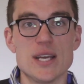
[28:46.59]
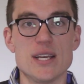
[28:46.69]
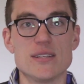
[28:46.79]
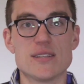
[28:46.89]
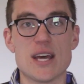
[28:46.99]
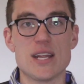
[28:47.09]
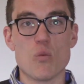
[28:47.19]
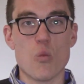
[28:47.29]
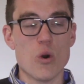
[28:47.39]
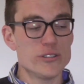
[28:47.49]
is that
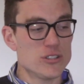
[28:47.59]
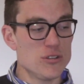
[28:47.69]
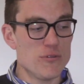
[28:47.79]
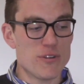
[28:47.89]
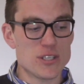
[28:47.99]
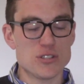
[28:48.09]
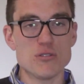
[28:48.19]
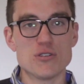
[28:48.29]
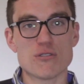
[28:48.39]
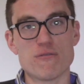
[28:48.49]
once you've
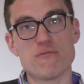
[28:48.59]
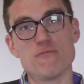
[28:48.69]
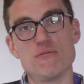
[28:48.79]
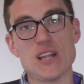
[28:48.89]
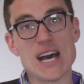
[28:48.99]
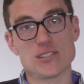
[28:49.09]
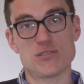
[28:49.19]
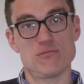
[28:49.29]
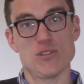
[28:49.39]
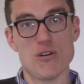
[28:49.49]
issued your last
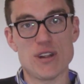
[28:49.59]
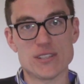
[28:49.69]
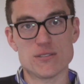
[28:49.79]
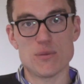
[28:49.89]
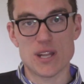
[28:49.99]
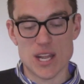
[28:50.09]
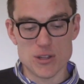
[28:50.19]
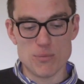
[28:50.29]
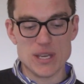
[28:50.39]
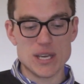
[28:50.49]
loan estimate and
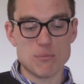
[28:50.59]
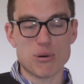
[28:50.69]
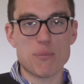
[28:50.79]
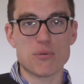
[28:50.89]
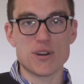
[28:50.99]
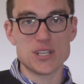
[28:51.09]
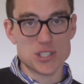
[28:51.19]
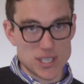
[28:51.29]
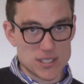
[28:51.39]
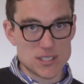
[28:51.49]
you begin
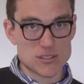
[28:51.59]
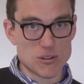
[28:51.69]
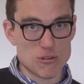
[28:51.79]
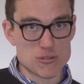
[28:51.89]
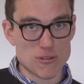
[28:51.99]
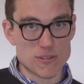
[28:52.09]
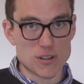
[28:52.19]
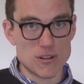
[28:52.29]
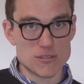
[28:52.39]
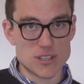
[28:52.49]
preparation and disclosure of the
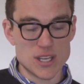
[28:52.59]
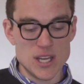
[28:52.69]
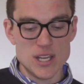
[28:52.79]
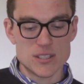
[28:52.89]
closing